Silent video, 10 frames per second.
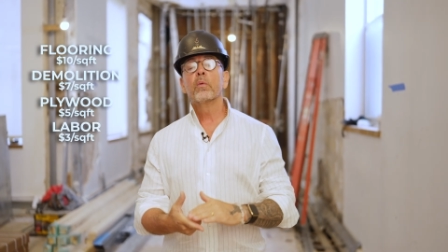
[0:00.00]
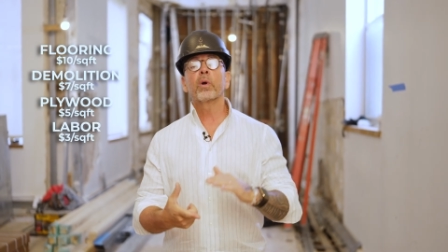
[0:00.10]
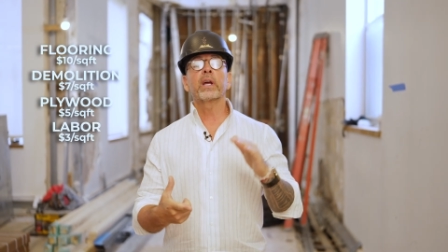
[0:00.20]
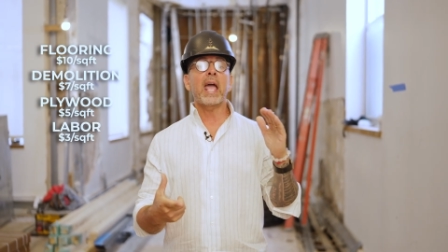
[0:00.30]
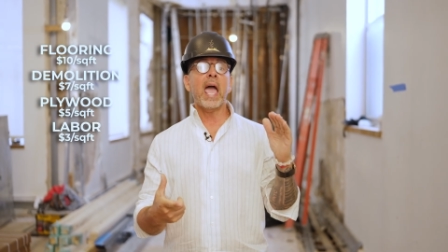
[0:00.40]
We're
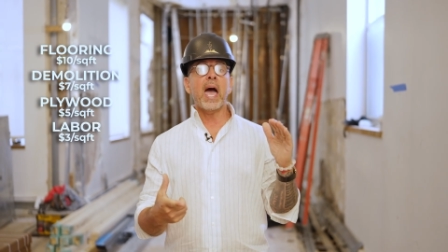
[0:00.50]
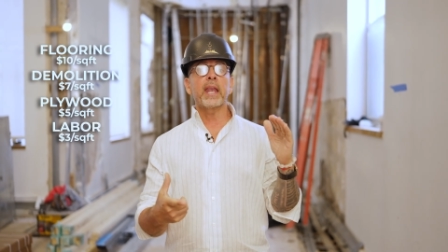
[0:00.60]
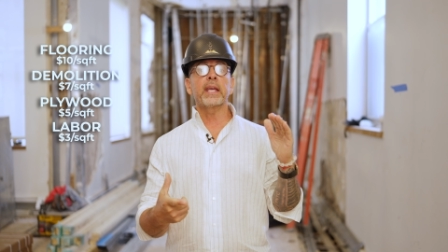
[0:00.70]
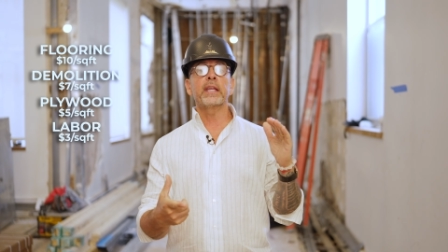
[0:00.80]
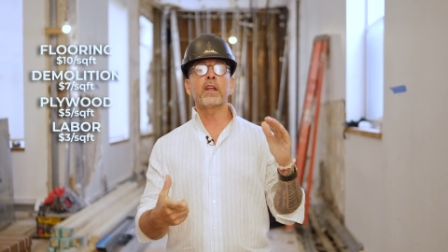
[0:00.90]
going to add
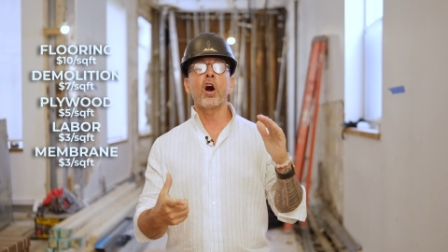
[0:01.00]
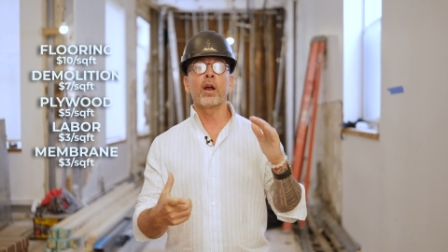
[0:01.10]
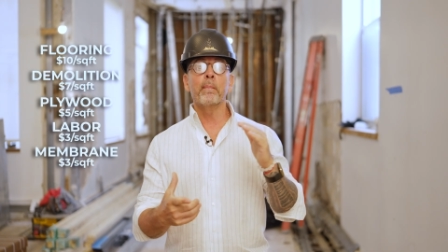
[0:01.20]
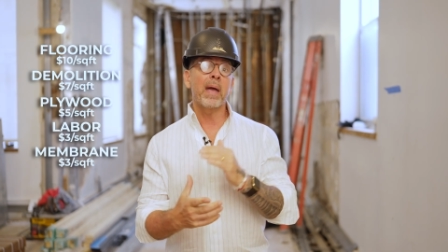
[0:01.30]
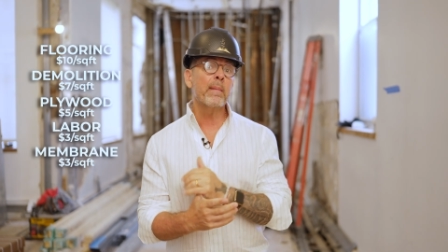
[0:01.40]
in
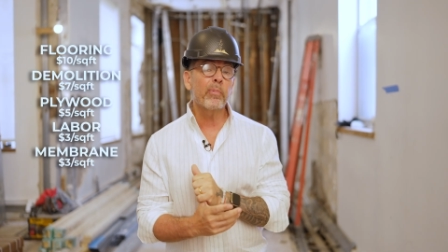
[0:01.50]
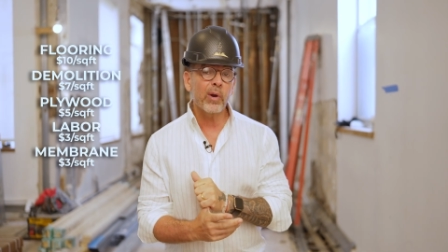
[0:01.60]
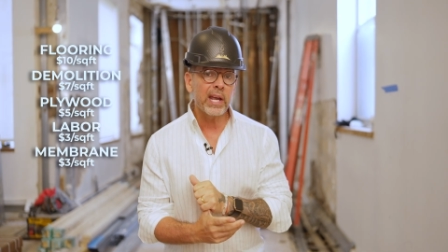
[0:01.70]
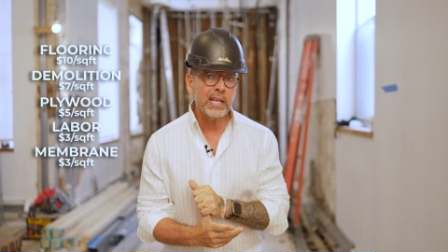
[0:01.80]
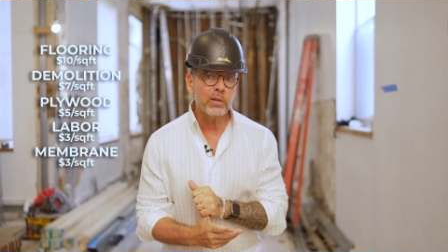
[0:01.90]
our
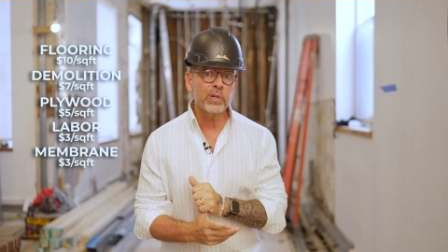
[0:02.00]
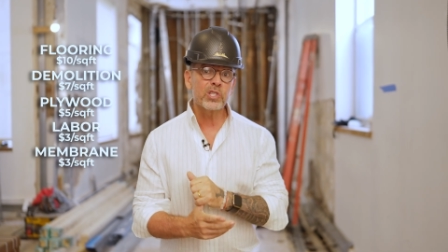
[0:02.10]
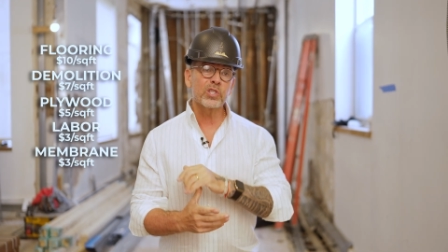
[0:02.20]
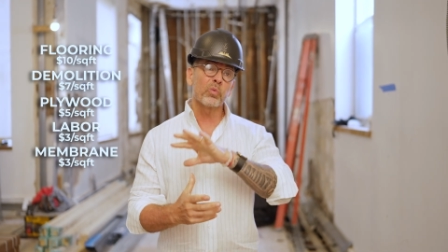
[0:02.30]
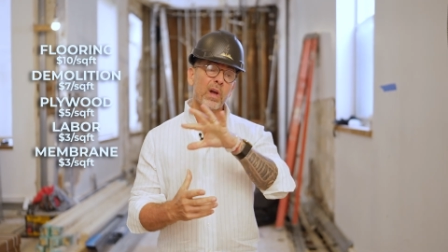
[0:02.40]
membrane, which
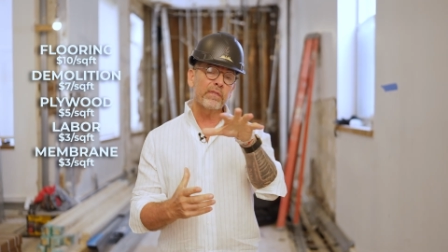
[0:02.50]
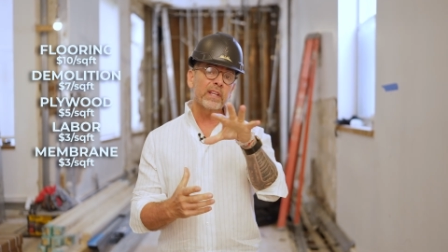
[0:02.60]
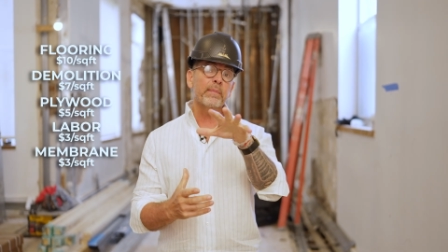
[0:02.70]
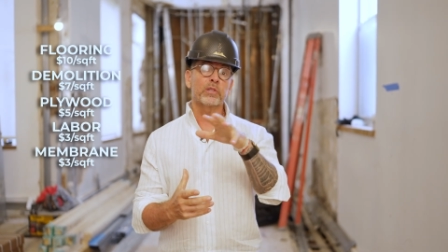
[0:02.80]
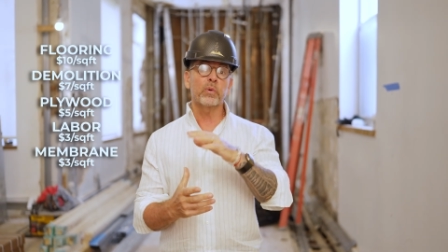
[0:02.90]
is
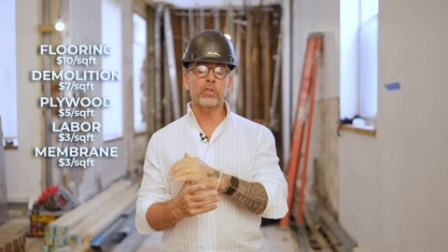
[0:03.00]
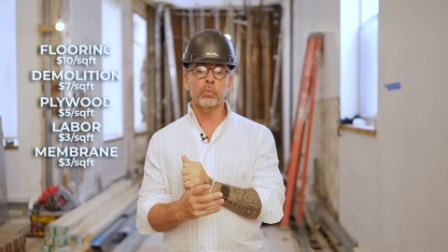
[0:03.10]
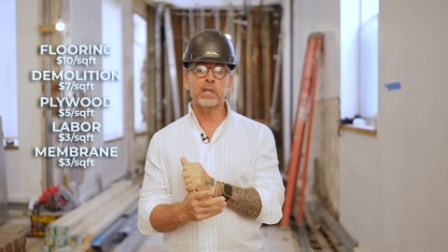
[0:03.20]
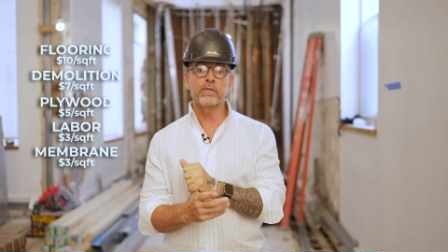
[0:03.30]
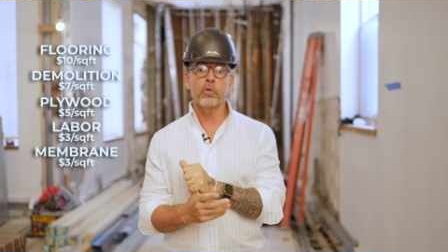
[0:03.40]
roughly between
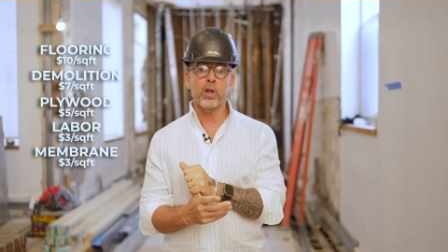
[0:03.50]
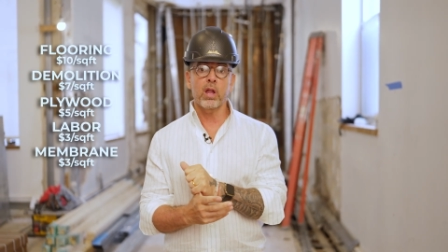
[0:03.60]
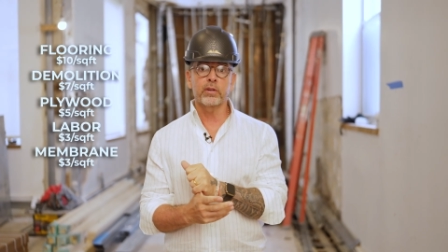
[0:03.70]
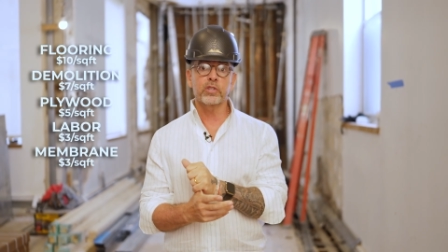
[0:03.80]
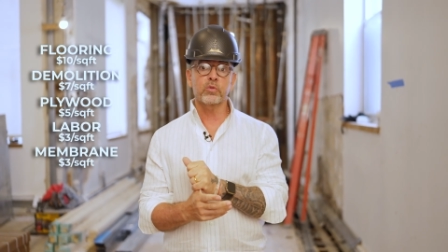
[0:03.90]
3 and
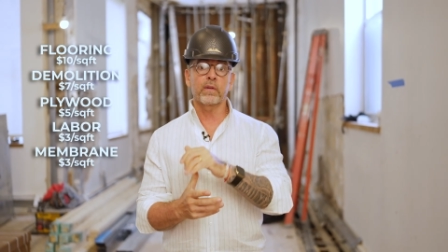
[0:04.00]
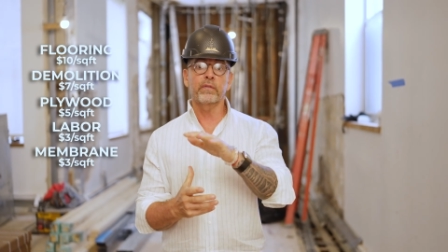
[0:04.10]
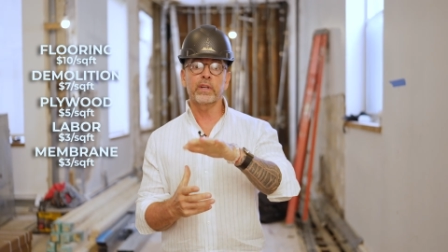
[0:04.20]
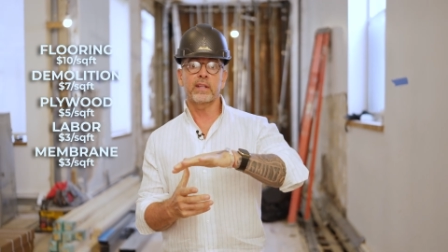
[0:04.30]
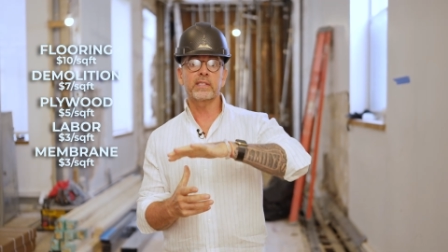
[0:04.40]
$4 a square
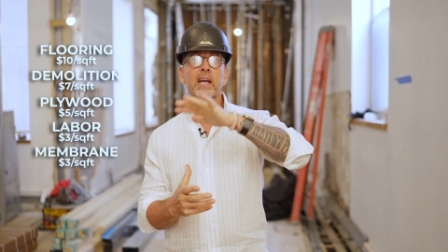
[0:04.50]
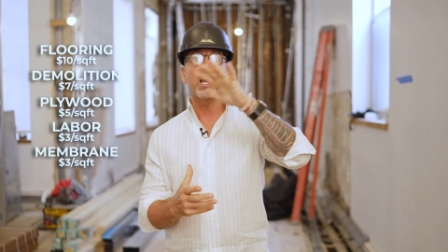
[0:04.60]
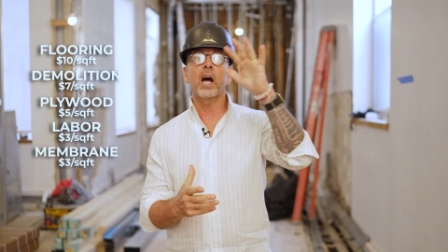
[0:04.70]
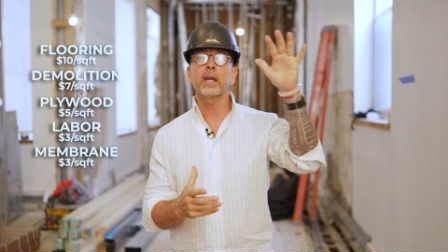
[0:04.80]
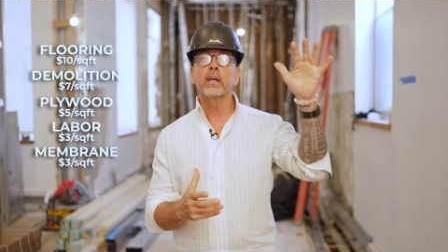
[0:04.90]
foot, let's say
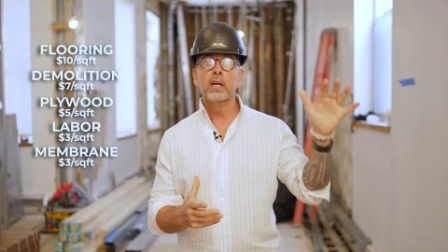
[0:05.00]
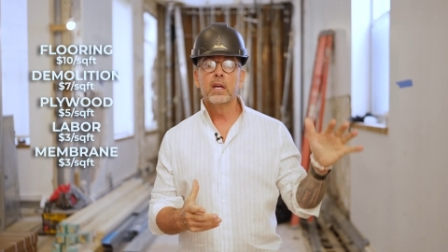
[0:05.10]
high.